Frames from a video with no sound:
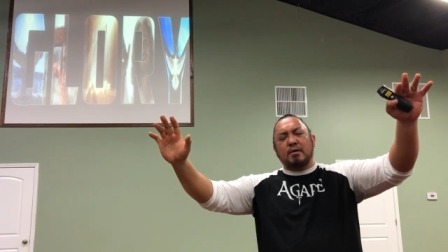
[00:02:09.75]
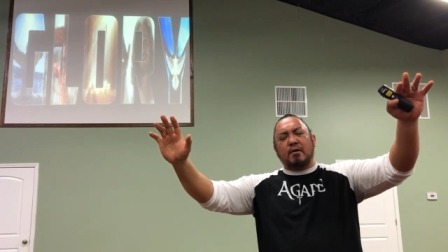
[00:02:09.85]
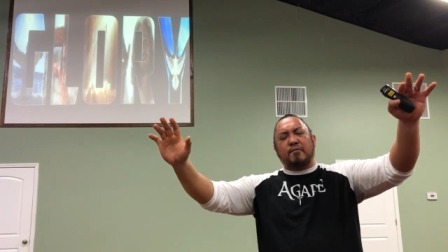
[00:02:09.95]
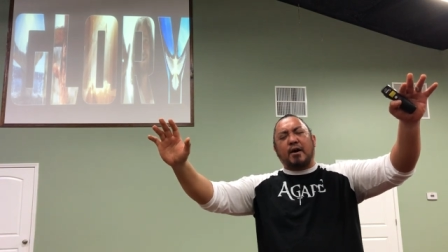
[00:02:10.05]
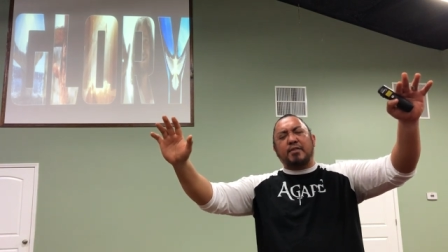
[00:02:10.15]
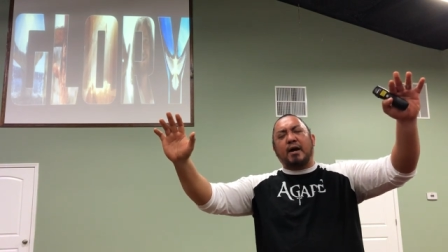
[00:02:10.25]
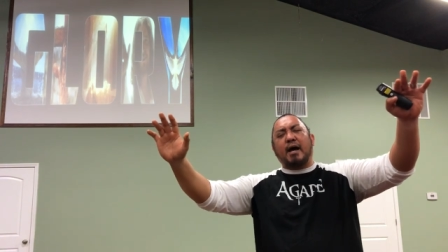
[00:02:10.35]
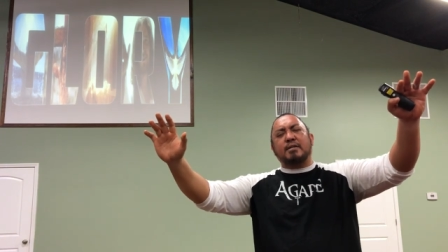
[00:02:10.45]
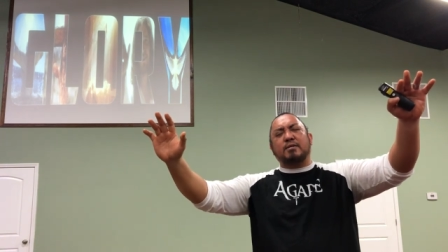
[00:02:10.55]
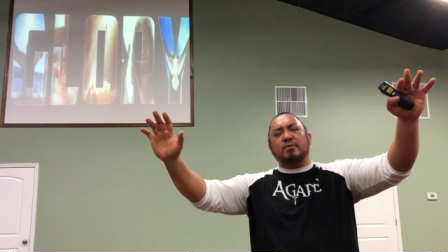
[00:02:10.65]
And Father, I
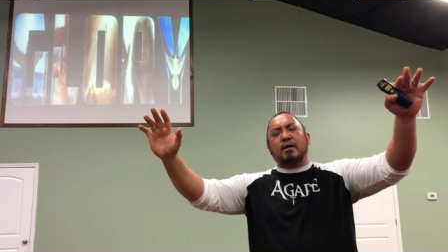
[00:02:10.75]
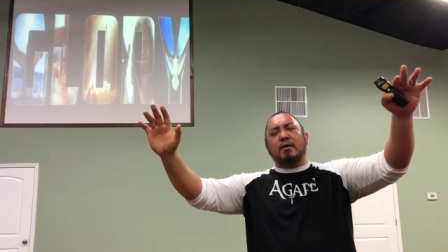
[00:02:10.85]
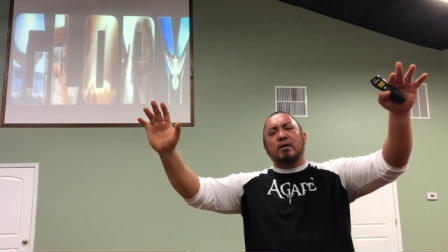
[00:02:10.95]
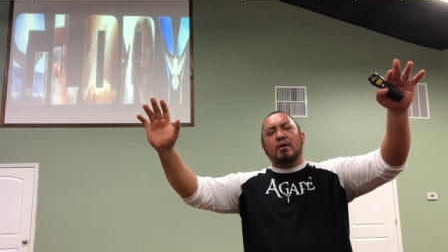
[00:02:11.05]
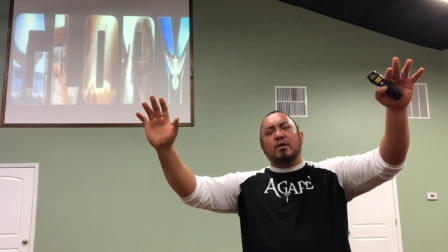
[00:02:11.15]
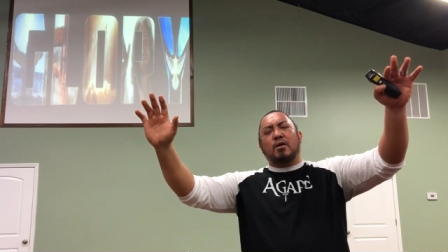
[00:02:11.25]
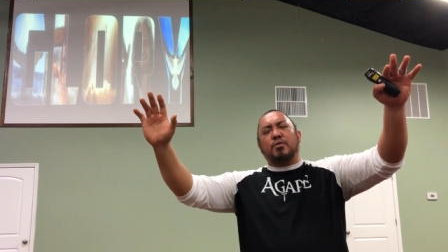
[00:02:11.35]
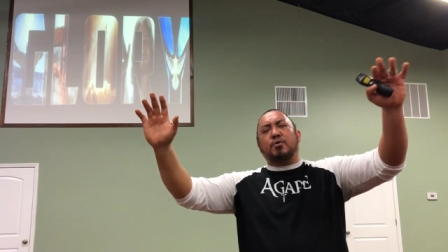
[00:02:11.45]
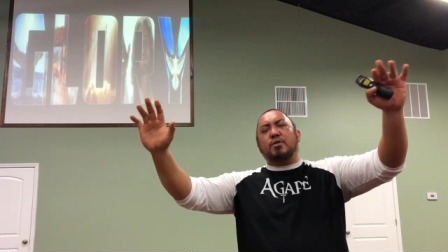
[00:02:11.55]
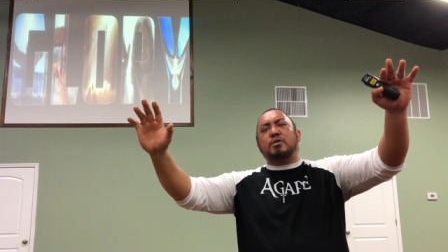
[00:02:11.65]
ask you that
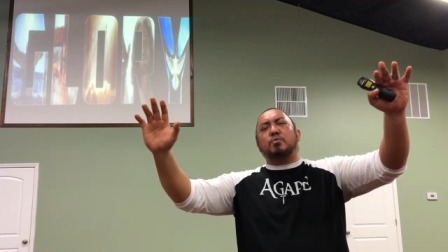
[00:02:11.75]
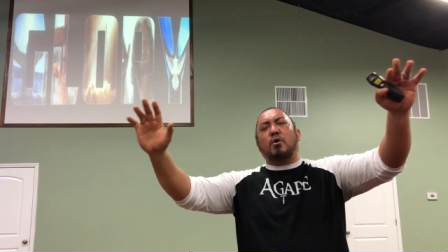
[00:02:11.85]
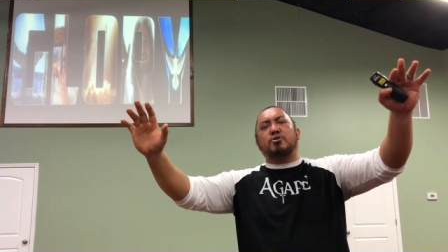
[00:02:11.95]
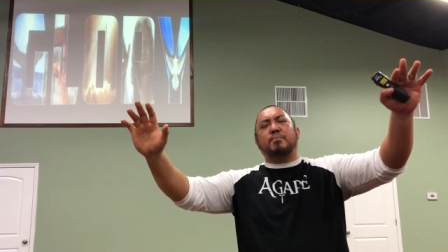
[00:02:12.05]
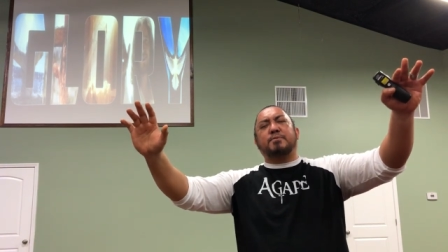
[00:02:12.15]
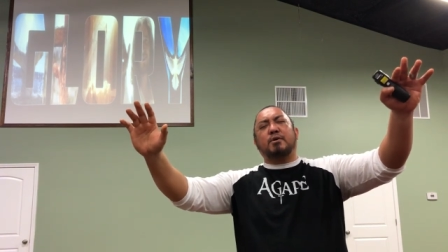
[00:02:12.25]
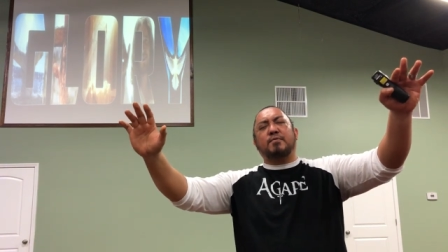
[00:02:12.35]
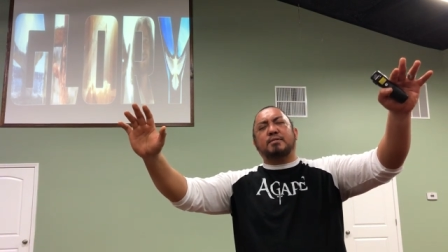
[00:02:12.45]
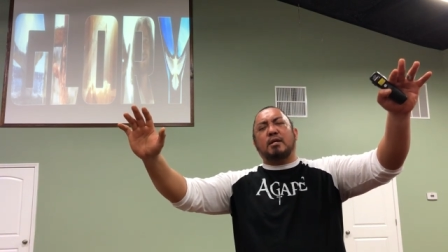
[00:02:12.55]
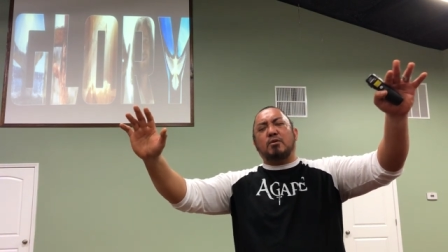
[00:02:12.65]
through this worship
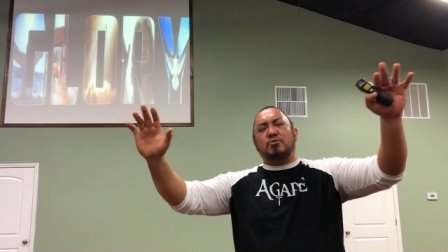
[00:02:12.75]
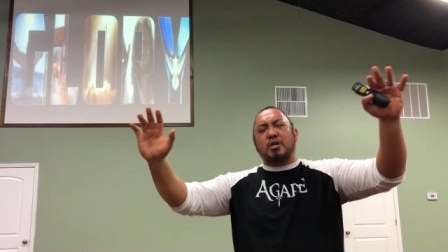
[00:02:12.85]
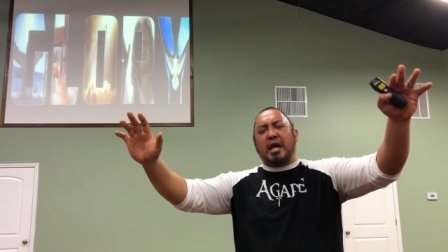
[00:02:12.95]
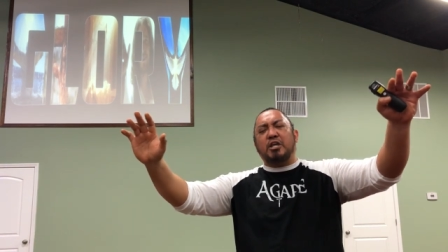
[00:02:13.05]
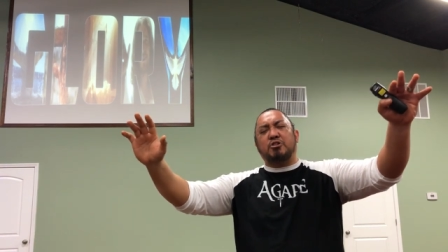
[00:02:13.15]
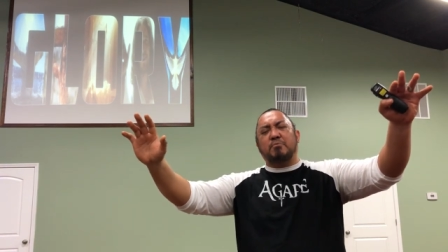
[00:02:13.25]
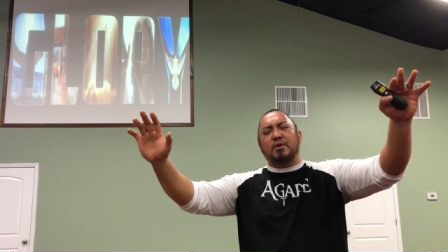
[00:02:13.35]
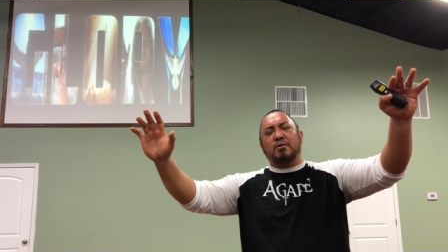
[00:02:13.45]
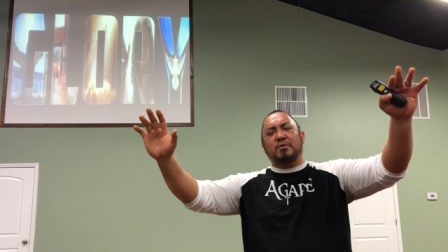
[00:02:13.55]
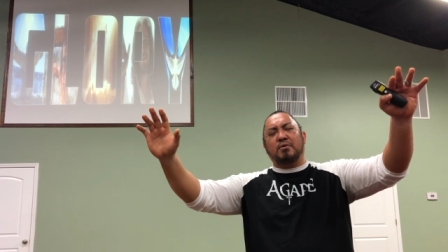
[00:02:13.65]
service that you change
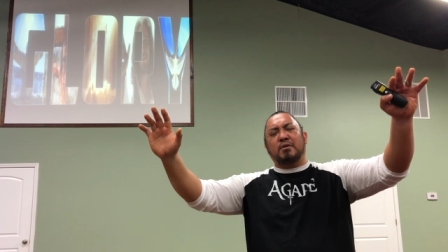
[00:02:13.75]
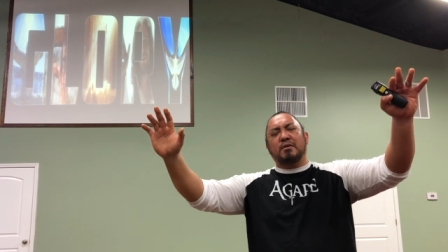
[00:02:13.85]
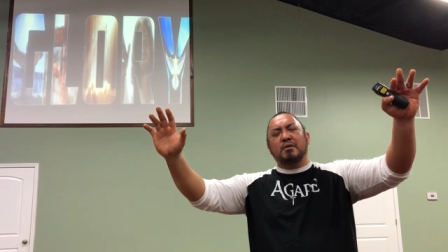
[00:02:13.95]
me, O oh Lord.